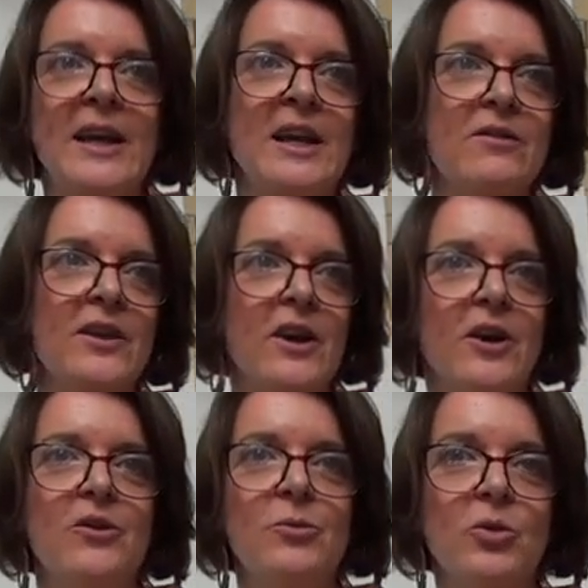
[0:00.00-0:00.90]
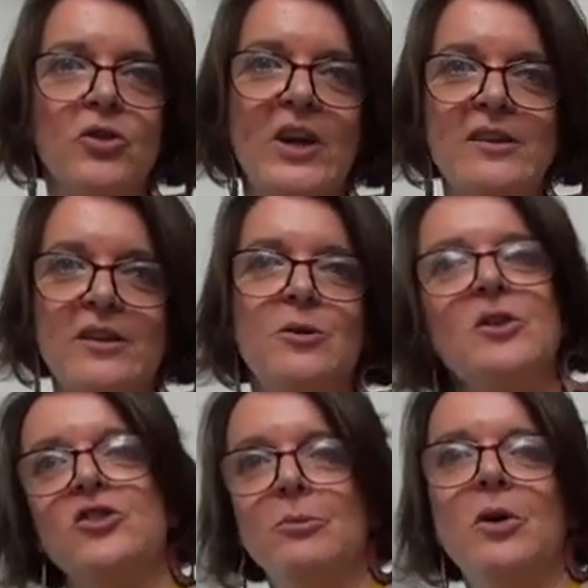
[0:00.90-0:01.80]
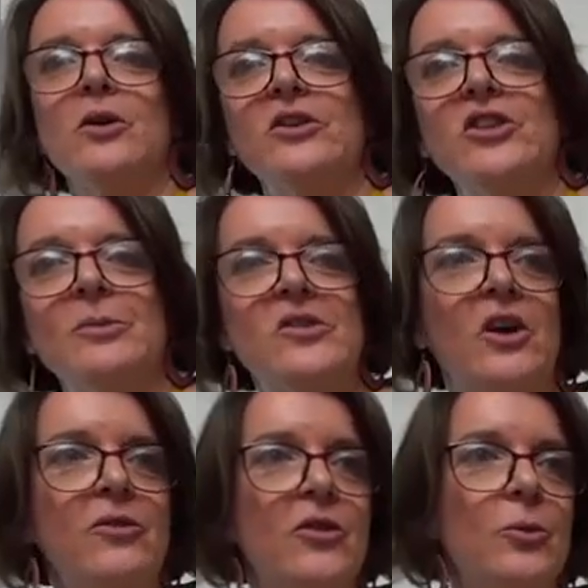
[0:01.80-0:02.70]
any of the kind of project and commission and partnership stuff that